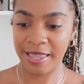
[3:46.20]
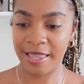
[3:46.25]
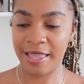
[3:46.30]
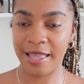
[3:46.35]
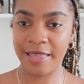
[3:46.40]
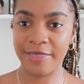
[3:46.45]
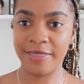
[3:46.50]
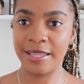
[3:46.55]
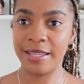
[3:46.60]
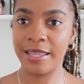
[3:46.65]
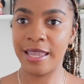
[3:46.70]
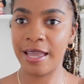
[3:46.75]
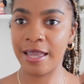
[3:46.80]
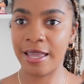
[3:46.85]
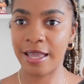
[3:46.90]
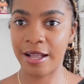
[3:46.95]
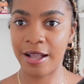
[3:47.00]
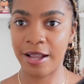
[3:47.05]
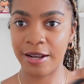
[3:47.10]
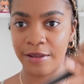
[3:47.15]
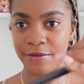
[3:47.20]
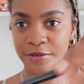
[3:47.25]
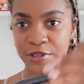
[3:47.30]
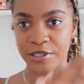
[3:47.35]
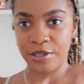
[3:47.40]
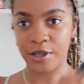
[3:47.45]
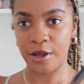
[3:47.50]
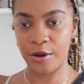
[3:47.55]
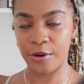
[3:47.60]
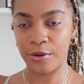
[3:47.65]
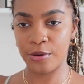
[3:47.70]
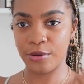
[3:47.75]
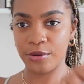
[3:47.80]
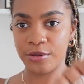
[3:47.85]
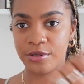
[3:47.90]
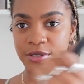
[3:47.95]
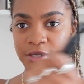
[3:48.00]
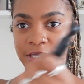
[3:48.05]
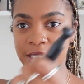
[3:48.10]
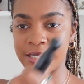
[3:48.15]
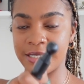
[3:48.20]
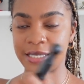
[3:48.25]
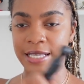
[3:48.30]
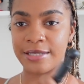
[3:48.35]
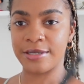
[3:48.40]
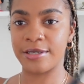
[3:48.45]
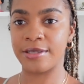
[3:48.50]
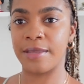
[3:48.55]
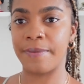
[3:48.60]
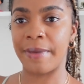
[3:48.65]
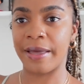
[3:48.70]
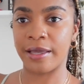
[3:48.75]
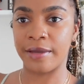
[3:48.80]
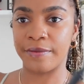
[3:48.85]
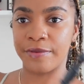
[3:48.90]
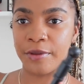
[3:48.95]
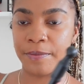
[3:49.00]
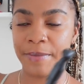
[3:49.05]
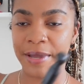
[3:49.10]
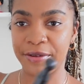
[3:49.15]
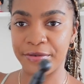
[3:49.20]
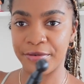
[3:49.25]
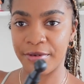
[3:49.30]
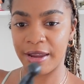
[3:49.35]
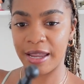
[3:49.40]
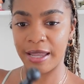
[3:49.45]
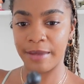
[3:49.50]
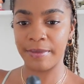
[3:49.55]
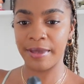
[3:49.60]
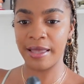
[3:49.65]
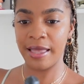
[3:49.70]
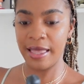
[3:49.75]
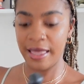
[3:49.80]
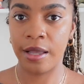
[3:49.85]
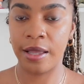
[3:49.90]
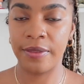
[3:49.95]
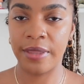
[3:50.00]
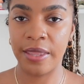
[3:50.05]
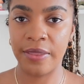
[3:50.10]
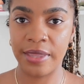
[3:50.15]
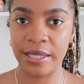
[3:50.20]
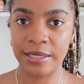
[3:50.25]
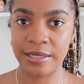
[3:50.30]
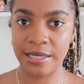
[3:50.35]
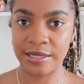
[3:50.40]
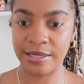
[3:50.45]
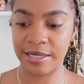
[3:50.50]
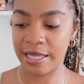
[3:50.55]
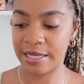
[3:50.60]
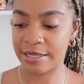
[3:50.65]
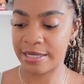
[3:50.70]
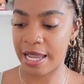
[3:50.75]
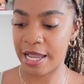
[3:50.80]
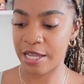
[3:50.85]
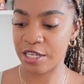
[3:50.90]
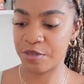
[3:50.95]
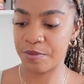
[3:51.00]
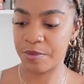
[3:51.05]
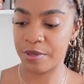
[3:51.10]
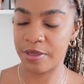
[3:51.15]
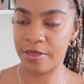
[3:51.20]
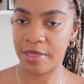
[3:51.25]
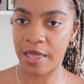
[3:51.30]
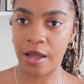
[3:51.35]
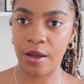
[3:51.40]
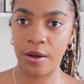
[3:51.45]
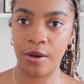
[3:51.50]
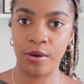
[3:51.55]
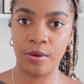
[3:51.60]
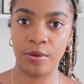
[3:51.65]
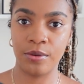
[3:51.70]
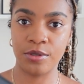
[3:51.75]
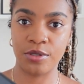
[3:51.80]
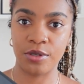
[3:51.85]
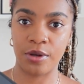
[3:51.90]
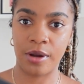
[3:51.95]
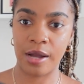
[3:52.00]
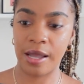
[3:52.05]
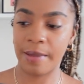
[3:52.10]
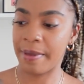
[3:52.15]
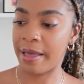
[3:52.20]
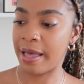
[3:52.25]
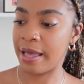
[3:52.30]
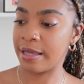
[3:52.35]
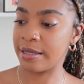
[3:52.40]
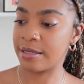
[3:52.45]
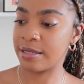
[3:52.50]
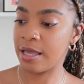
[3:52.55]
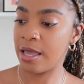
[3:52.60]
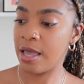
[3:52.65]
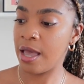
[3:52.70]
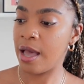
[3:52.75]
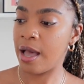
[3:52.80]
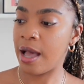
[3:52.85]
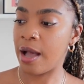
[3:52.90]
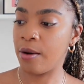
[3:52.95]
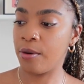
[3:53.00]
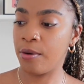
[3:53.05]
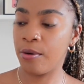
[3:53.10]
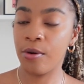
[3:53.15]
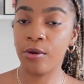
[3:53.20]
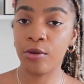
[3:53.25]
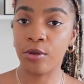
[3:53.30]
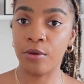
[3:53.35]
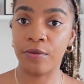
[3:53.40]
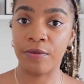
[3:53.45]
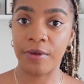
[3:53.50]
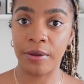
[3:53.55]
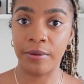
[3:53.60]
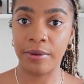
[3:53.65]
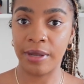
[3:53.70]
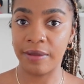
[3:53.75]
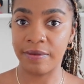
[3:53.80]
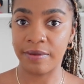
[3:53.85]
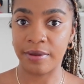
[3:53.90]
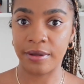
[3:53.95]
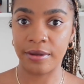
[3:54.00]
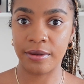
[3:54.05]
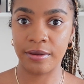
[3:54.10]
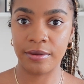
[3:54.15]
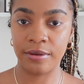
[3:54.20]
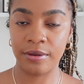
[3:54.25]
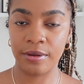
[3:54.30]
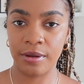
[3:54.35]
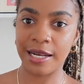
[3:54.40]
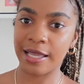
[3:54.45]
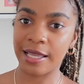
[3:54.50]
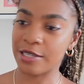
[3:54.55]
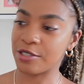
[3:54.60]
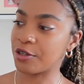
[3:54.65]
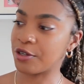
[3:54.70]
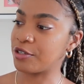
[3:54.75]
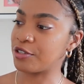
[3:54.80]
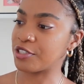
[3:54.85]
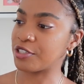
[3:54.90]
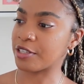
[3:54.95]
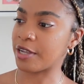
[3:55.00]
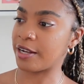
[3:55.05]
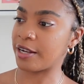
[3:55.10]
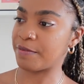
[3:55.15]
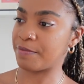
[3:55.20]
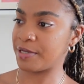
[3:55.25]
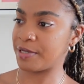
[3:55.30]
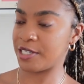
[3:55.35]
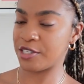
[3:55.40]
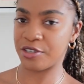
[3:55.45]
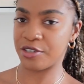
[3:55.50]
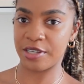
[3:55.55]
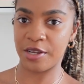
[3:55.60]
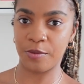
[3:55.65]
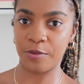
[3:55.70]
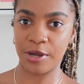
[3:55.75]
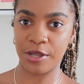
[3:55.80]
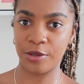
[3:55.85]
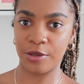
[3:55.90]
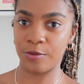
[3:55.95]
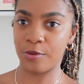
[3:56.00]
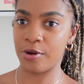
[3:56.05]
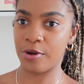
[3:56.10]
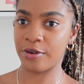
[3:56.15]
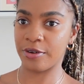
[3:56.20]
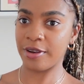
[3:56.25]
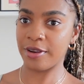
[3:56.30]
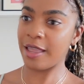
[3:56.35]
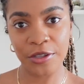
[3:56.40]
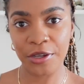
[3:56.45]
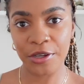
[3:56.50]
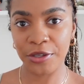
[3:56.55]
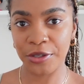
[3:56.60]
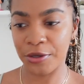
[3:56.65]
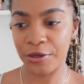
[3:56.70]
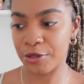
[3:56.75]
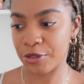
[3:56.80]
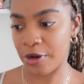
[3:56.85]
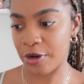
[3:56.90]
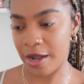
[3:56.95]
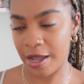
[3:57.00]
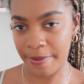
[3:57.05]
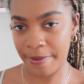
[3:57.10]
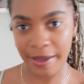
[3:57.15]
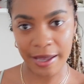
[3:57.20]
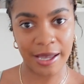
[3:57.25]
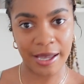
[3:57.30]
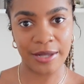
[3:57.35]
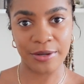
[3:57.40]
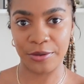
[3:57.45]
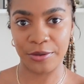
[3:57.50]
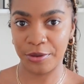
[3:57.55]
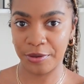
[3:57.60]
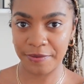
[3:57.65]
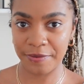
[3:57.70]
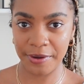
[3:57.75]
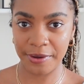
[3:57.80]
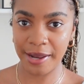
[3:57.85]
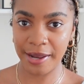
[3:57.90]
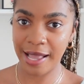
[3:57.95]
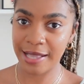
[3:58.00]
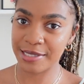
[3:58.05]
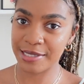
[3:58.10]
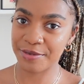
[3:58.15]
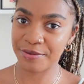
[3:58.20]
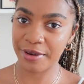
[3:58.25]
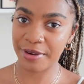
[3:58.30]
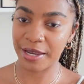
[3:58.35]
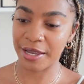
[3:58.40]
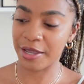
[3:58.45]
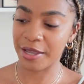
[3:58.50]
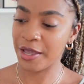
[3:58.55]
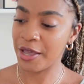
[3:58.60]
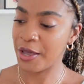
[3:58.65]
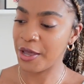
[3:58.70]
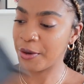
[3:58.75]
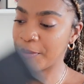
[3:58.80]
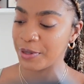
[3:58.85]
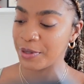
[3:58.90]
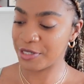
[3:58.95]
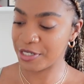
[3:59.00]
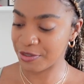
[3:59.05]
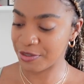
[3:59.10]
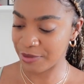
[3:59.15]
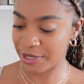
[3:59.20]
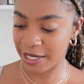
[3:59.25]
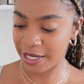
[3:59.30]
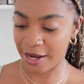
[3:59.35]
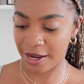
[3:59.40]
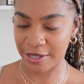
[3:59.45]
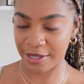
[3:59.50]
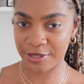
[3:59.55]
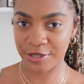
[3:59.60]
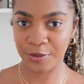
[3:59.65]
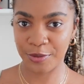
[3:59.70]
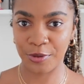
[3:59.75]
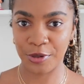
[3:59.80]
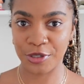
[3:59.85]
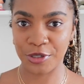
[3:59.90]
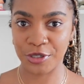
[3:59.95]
And then yeah, it kind of just sits on the back of your bed frame, and then this is the attachment that holds your iPad or your phone even. I guess you can just kind of position it where you want. You can use your iPad or your phone hands-free, which is really nice to watch